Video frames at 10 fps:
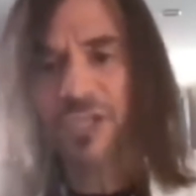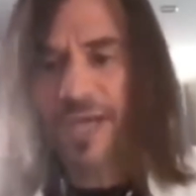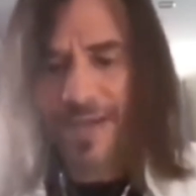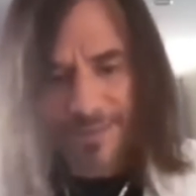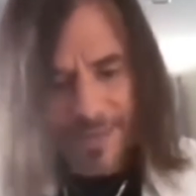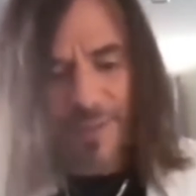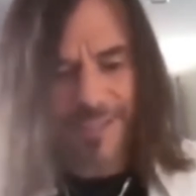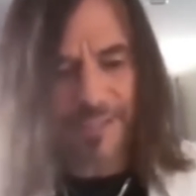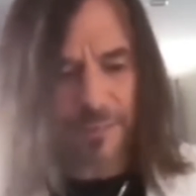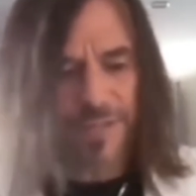and they're about
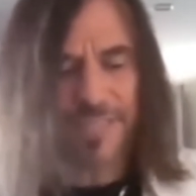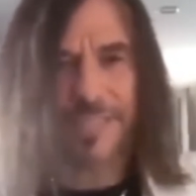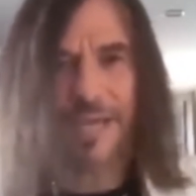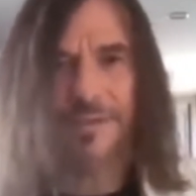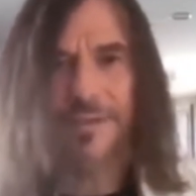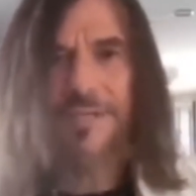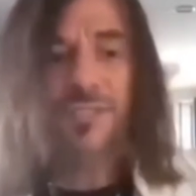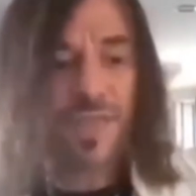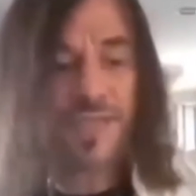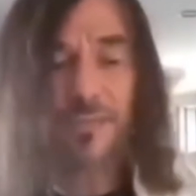to bring it down so
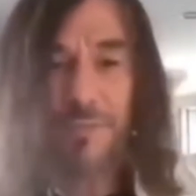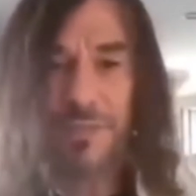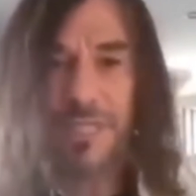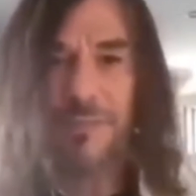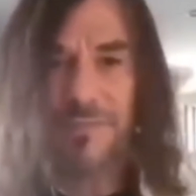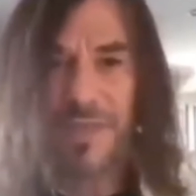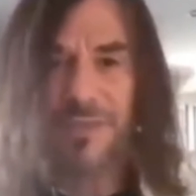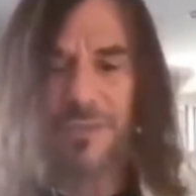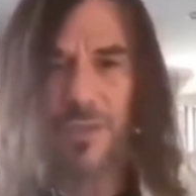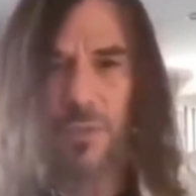they can build up their
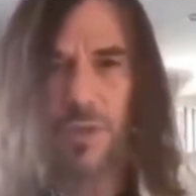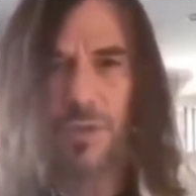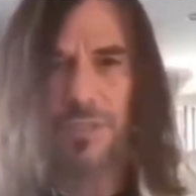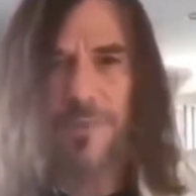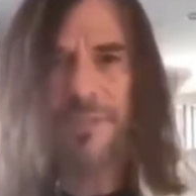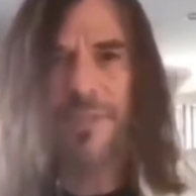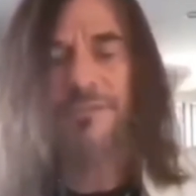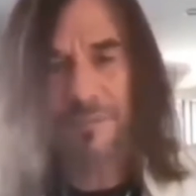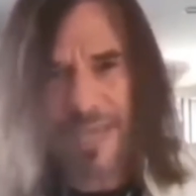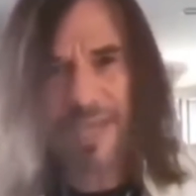new world
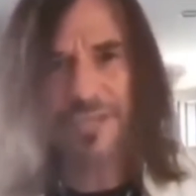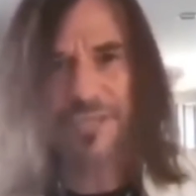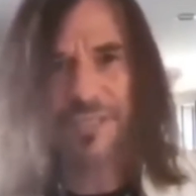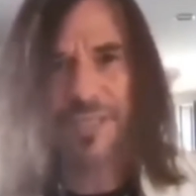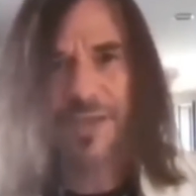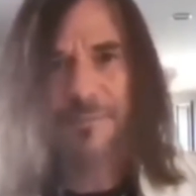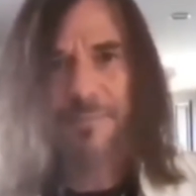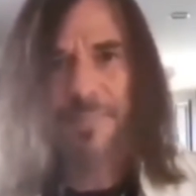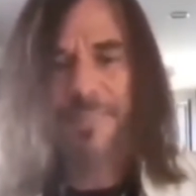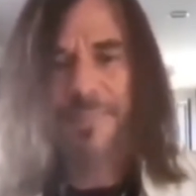from the ashes.
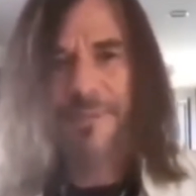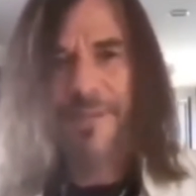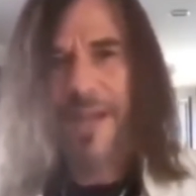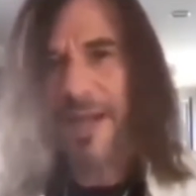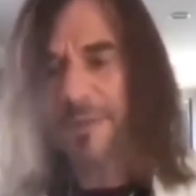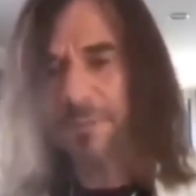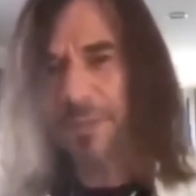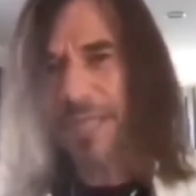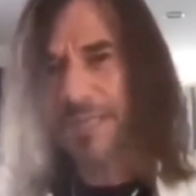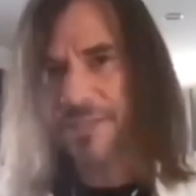A
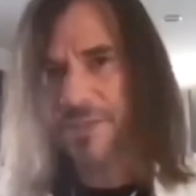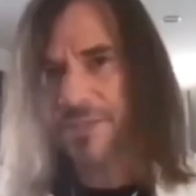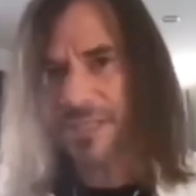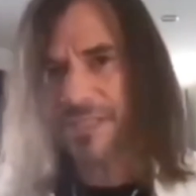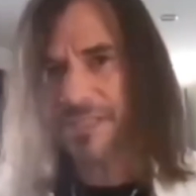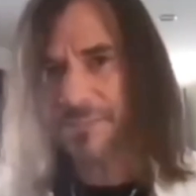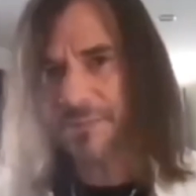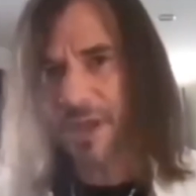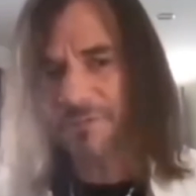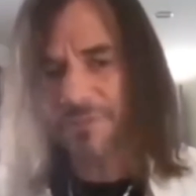completely new system of
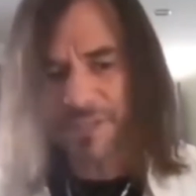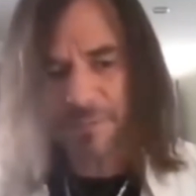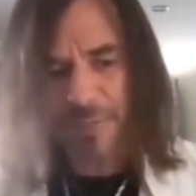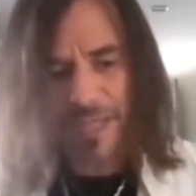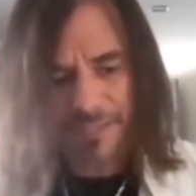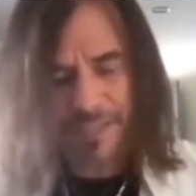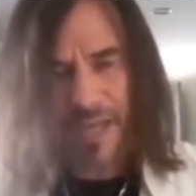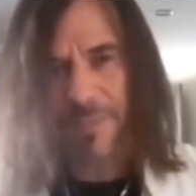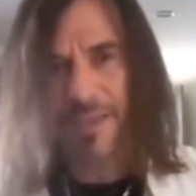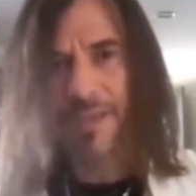life on this planet is
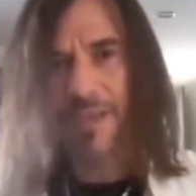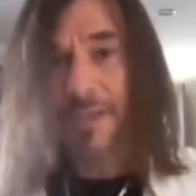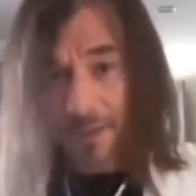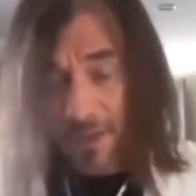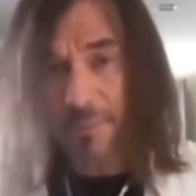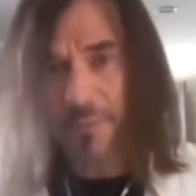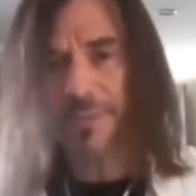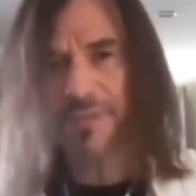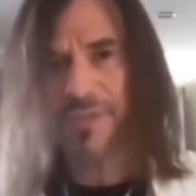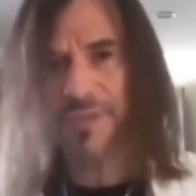coming. I
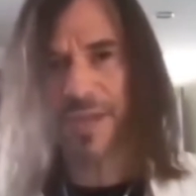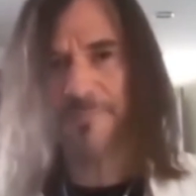promise you that.